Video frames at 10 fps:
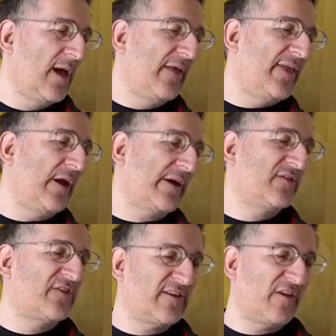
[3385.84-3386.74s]
And then I
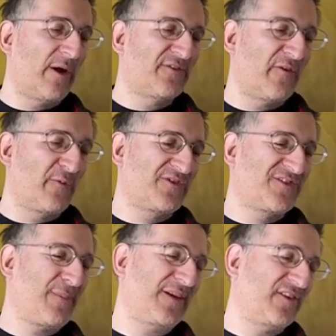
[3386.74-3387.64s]
contented myself with
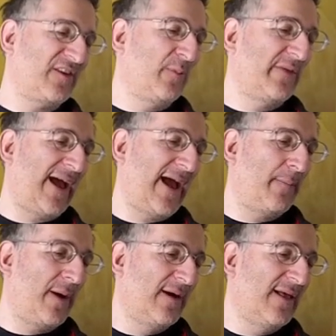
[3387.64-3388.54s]
smashing them with a
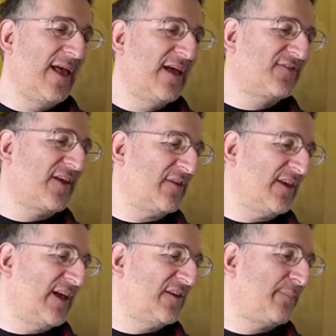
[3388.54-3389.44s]
hammer, 7
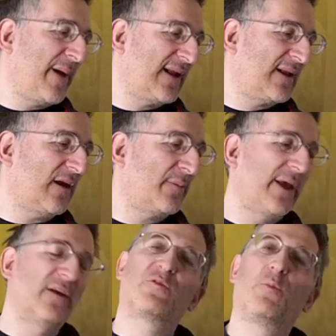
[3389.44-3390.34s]
years bad luck
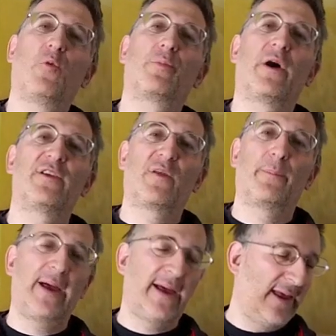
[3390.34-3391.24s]
being a small price to
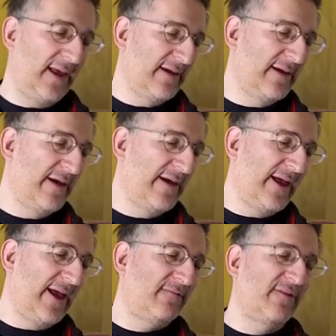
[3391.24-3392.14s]
pay,
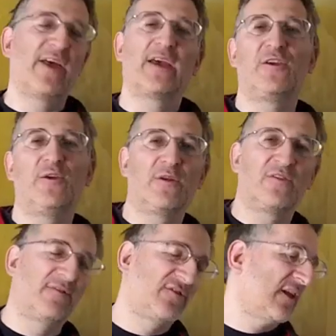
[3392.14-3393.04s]
even if they're
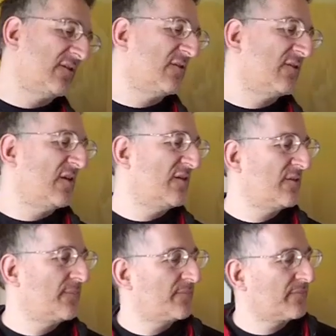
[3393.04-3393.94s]
cumulative
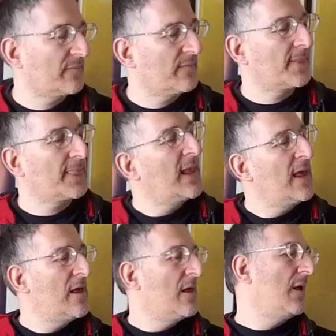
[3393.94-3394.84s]
sentences.
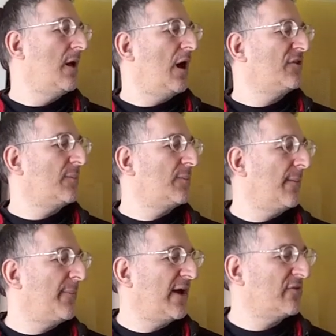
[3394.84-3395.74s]
I
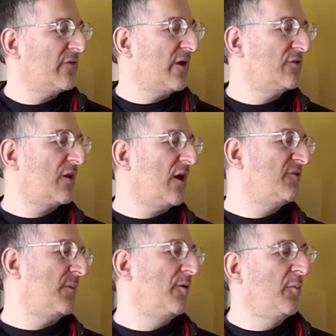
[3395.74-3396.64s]
simply abandoned those
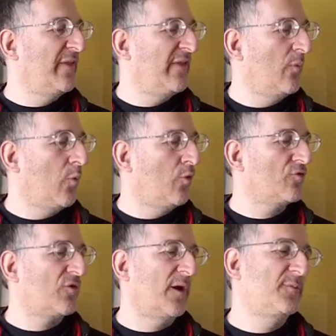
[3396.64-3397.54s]
clothes marooned within the
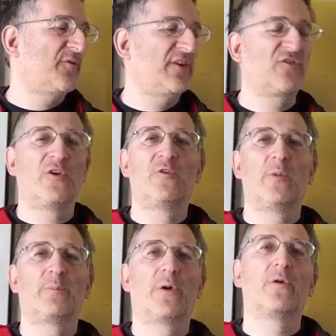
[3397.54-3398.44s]
wardrobes festooned
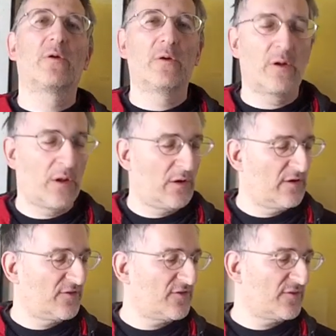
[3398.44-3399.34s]
with broken
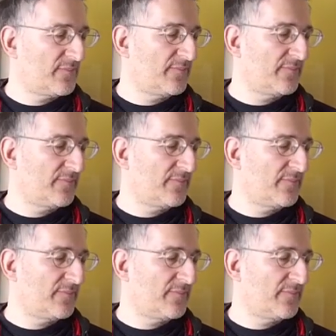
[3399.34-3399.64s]
glass.